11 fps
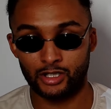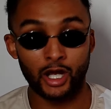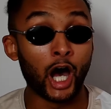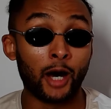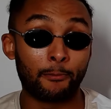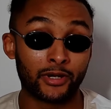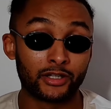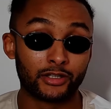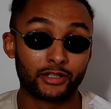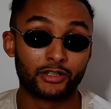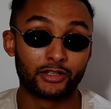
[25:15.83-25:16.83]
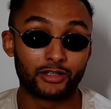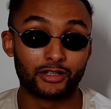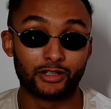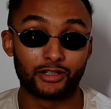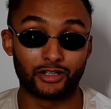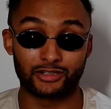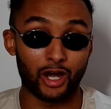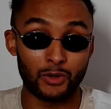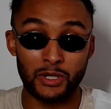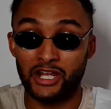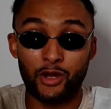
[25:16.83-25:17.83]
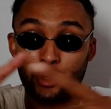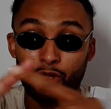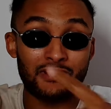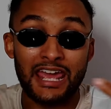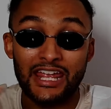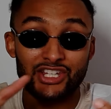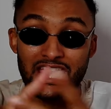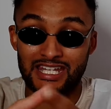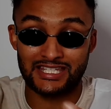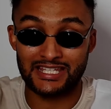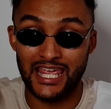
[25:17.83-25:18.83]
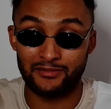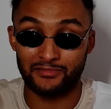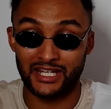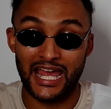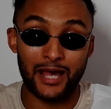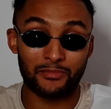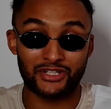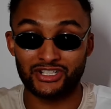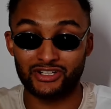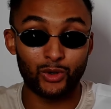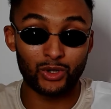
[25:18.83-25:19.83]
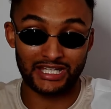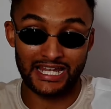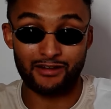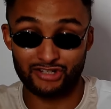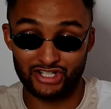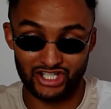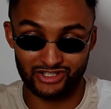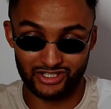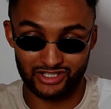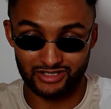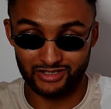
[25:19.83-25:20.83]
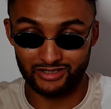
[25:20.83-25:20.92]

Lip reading: Up. Because Tony Oka and AJ are the same. They're amateur Audley Harrisons.